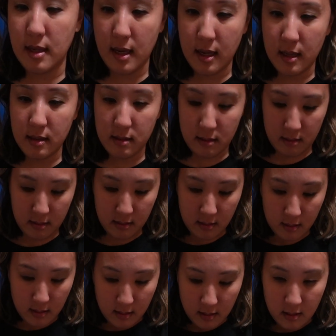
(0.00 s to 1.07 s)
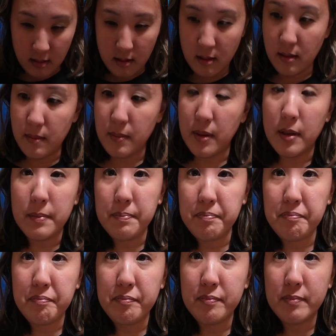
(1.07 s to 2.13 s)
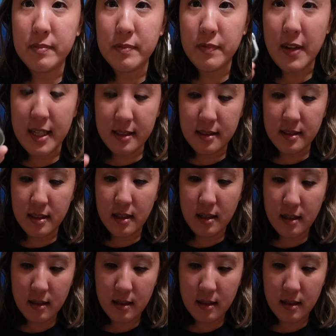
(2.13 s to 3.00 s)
8, but fancy.